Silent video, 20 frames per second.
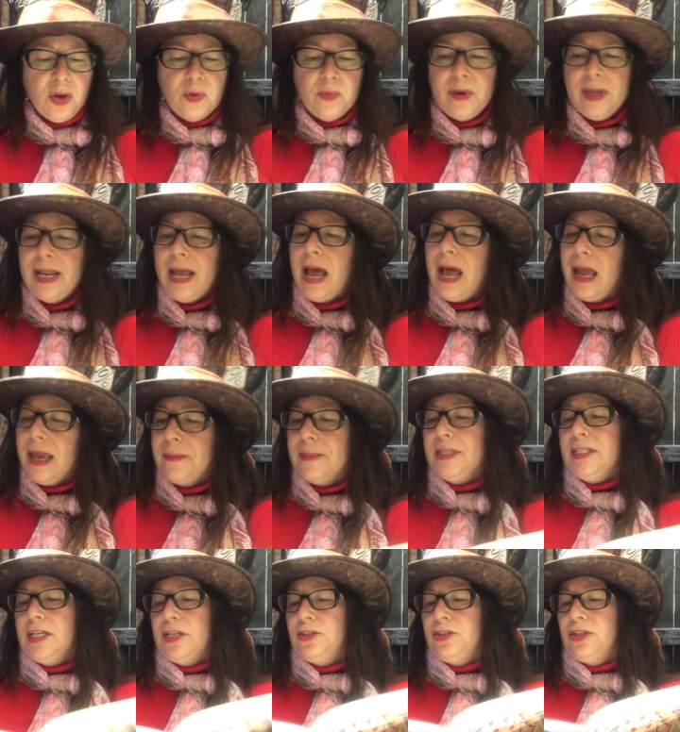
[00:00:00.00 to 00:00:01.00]
When I'm a
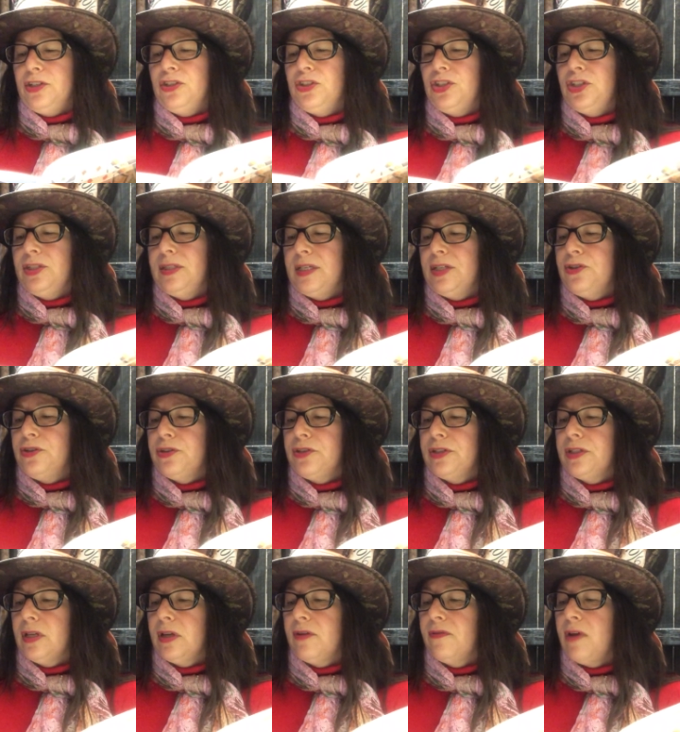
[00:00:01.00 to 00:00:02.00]
duchess, she said to
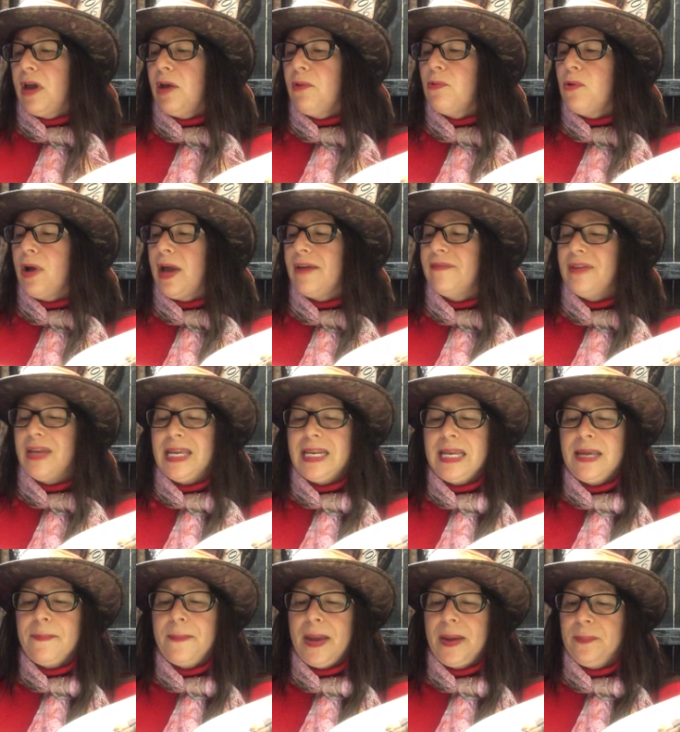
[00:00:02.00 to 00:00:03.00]
herself, I won't have
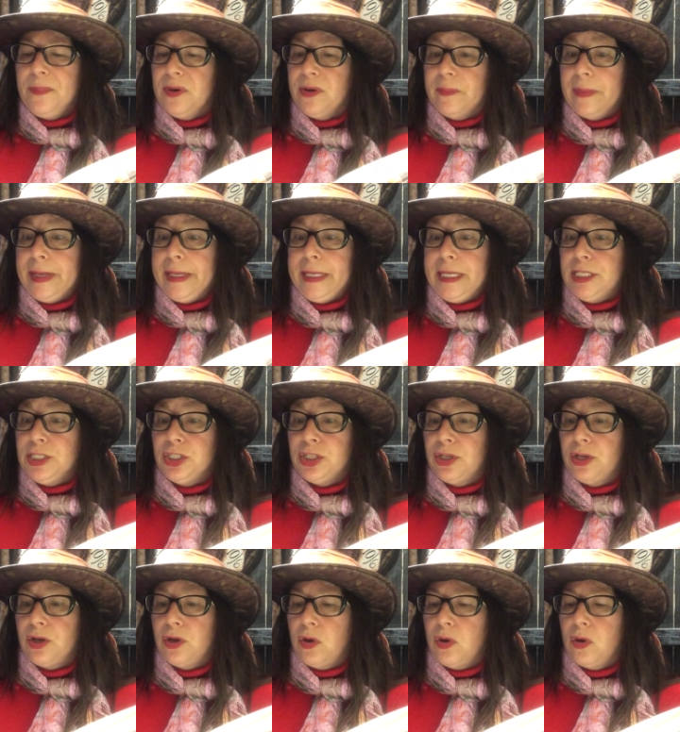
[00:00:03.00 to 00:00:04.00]
any pepper in my kitchen
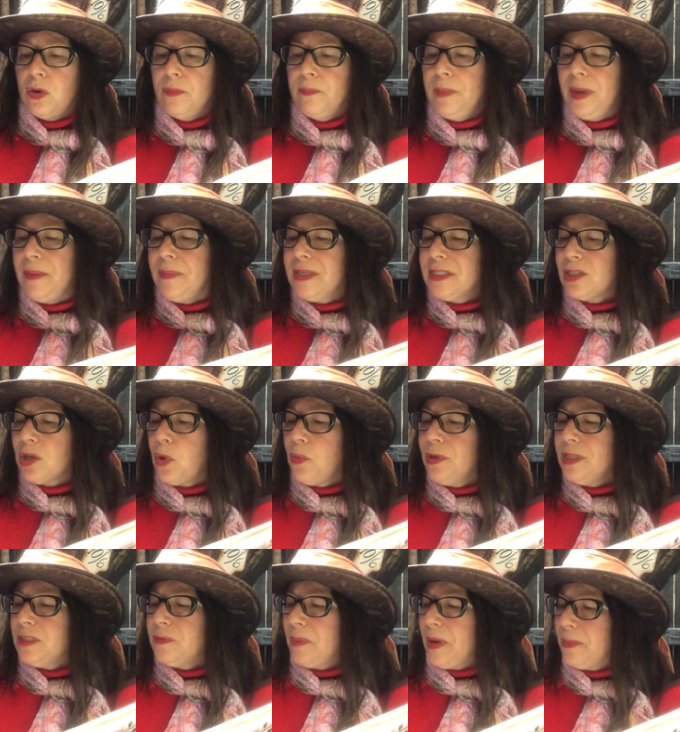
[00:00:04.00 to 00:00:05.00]
at all. Maybe it's
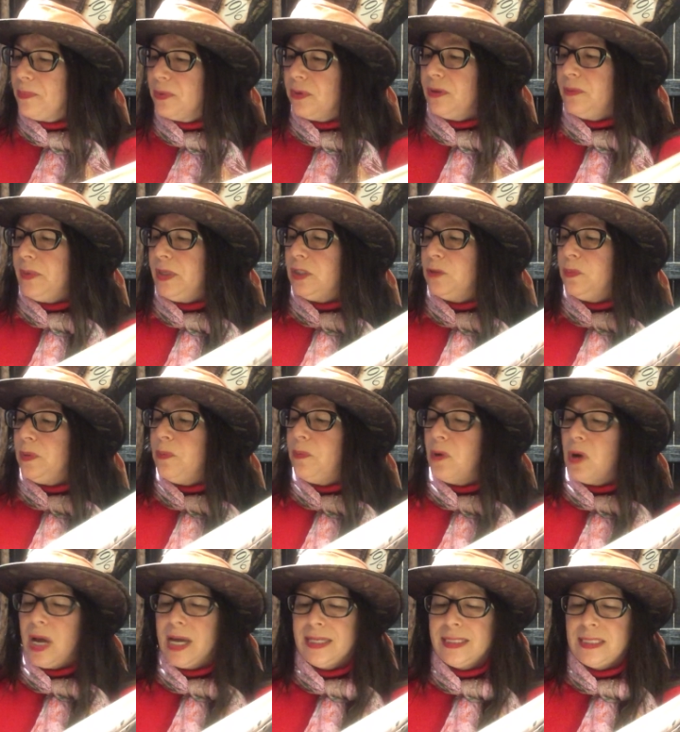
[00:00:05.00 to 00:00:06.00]
always pepper that makes people
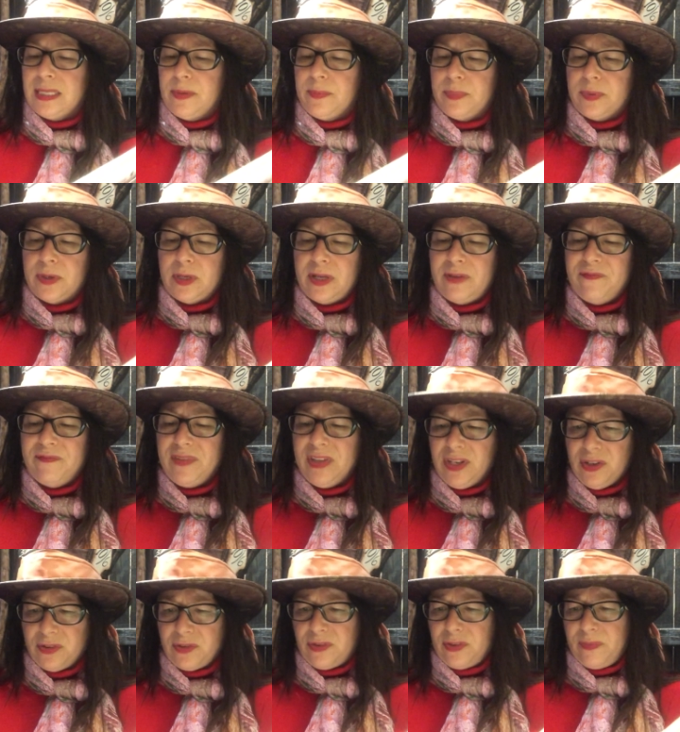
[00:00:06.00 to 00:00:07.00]
hot tempered, and
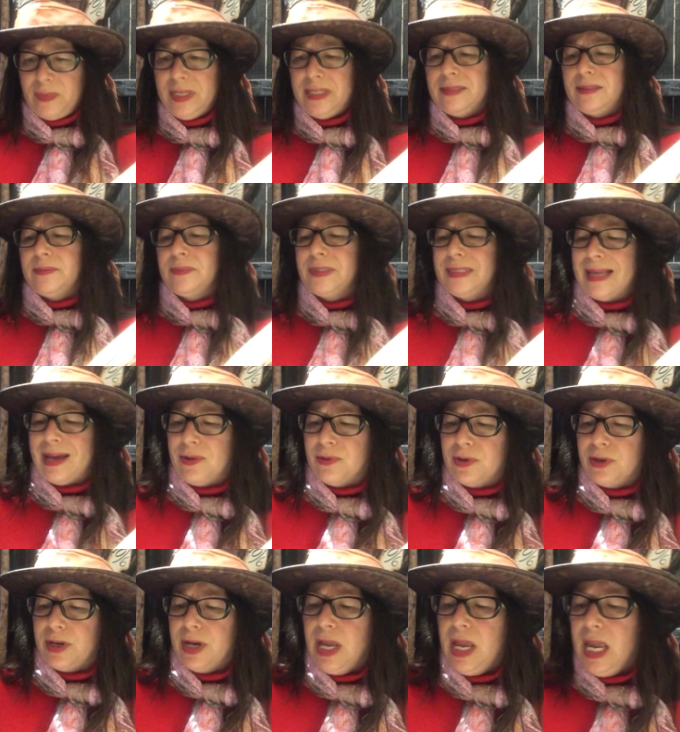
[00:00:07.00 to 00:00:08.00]
vinegar that makes them
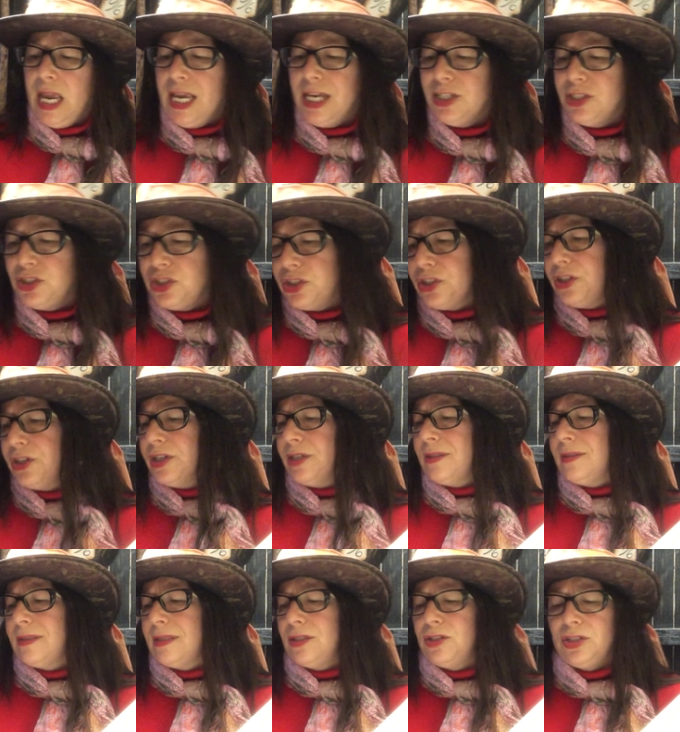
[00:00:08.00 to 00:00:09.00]
sour, and sugar and
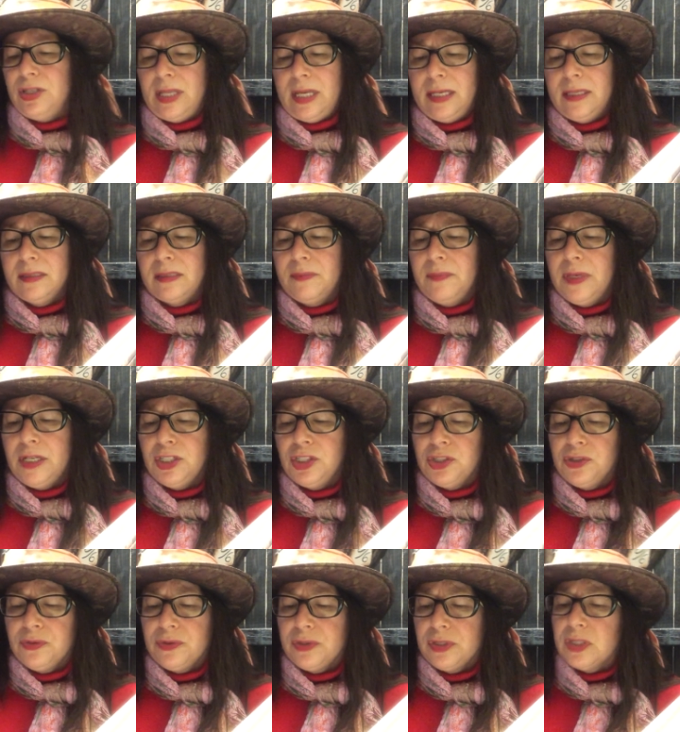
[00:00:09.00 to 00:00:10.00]
such things that make
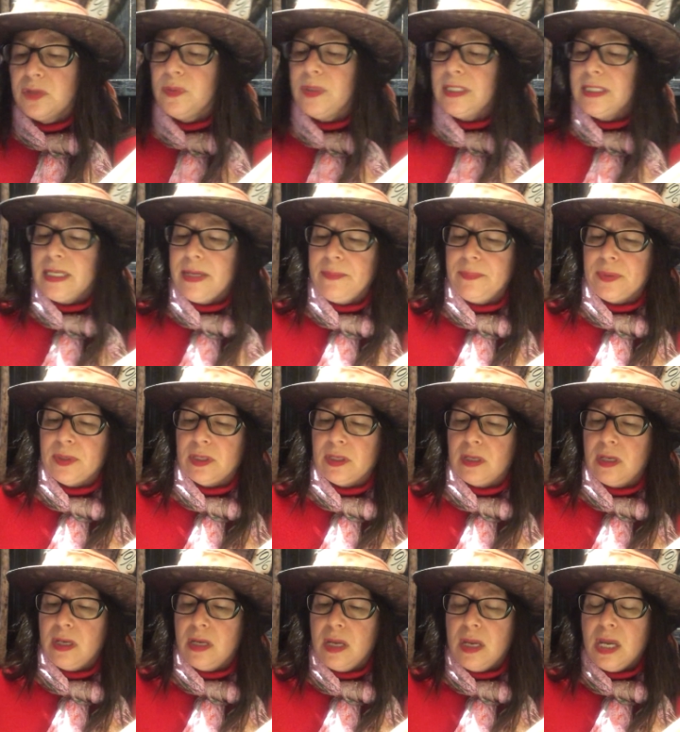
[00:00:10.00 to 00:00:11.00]
children sweet tempered.
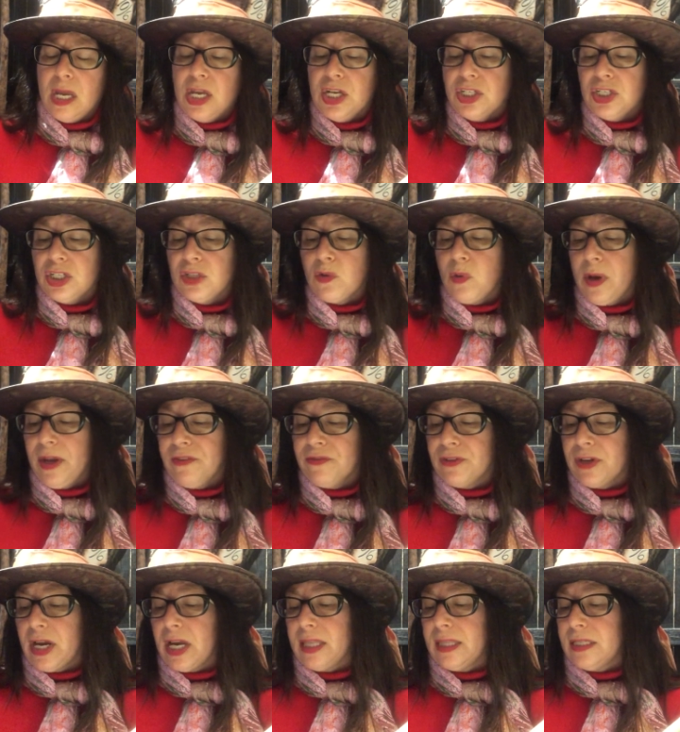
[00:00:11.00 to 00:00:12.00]
She had quite
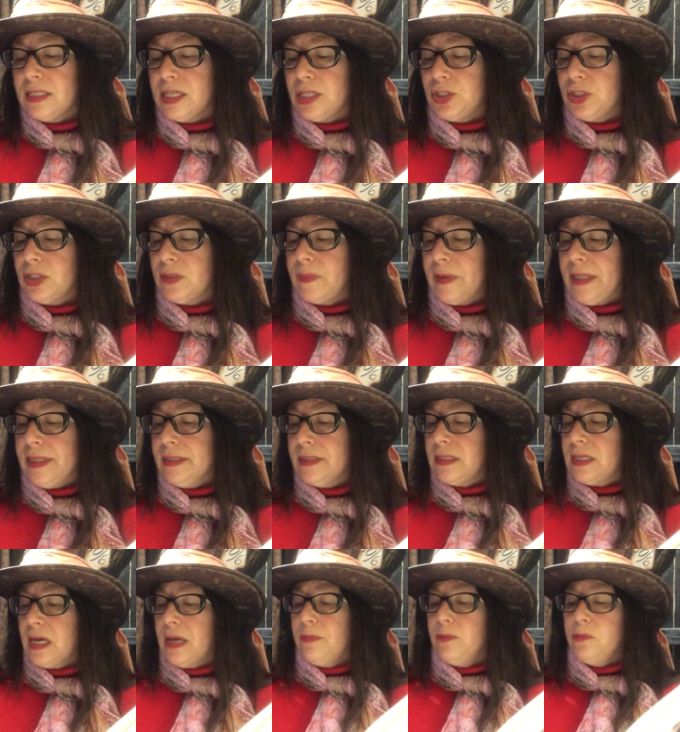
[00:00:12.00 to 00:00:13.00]
forgotten the duchess by this
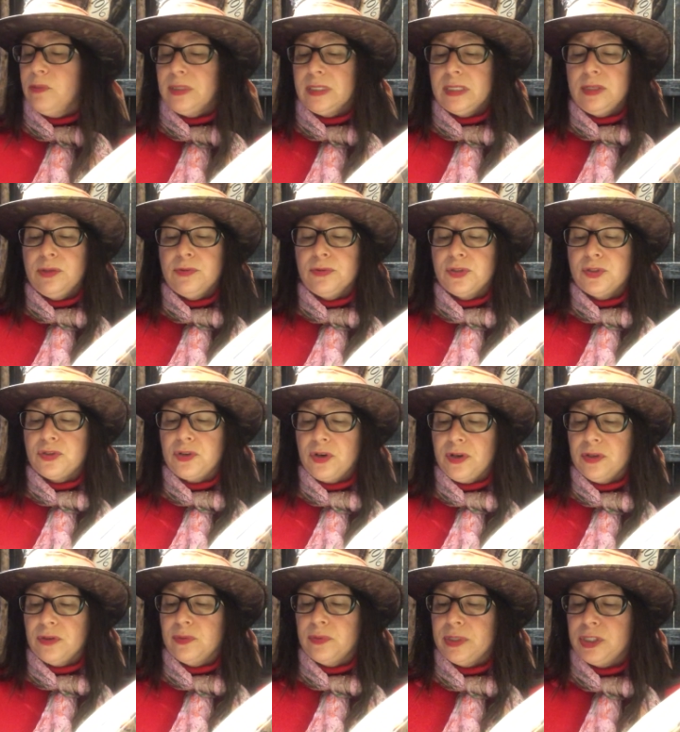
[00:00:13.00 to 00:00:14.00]
time and was a little
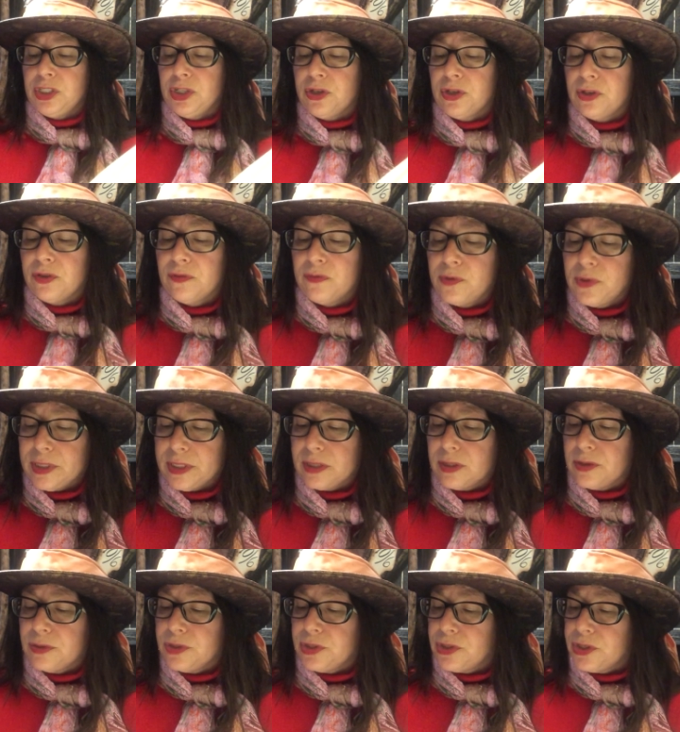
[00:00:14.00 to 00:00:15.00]
startled when she heard her voice
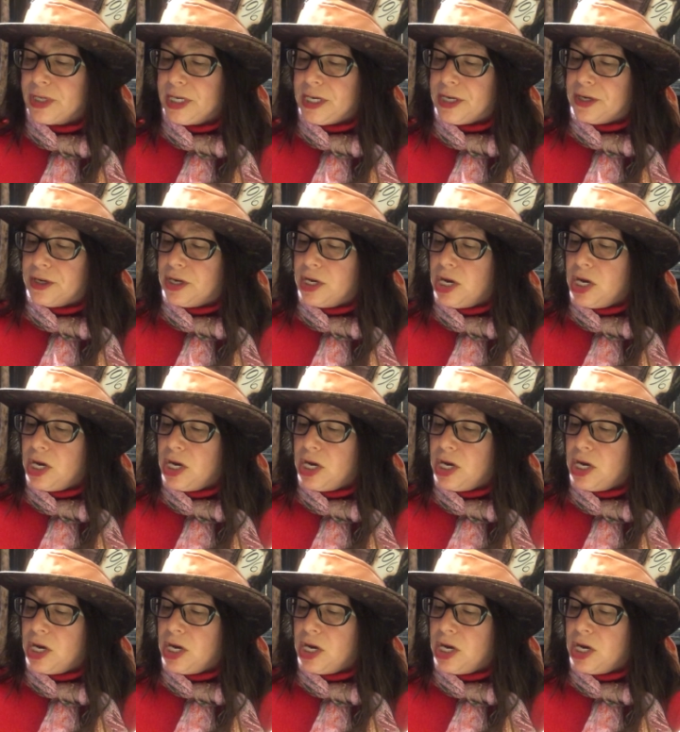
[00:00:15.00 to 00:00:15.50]
close to her ear.